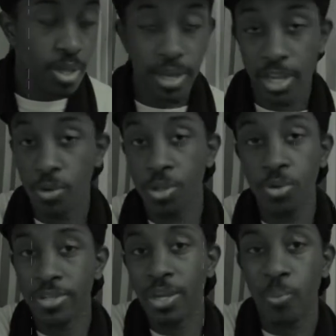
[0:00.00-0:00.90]
And
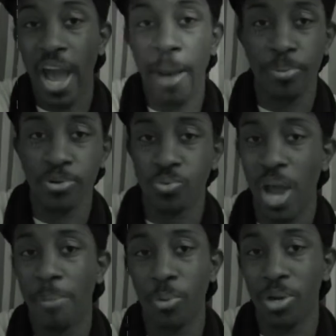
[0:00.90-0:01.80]
you see rappers
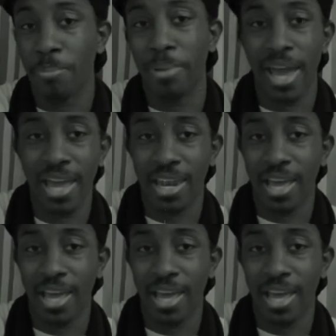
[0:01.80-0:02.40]
rapping with a band.